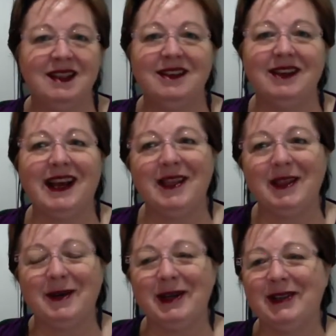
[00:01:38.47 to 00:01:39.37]
you're out in
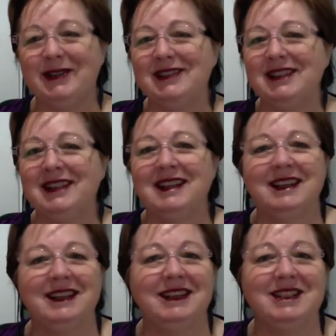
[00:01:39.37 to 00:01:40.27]
the world,
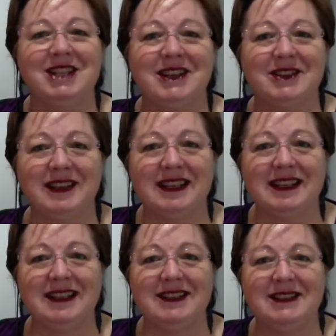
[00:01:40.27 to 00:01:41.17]
you
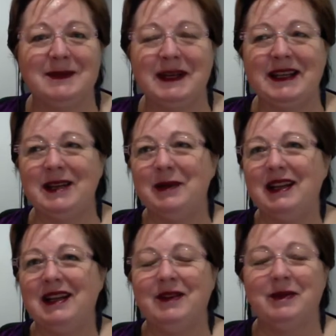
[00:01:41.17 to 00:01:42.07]
generally speaking,
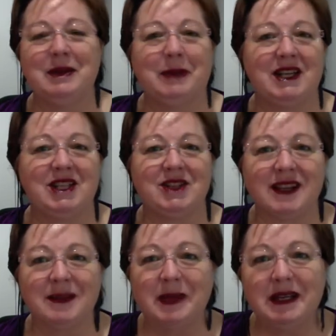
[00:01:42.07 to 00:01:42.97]
we're living with a bunch of
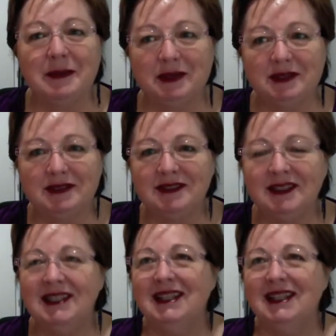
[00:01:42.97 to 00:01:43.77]
other people,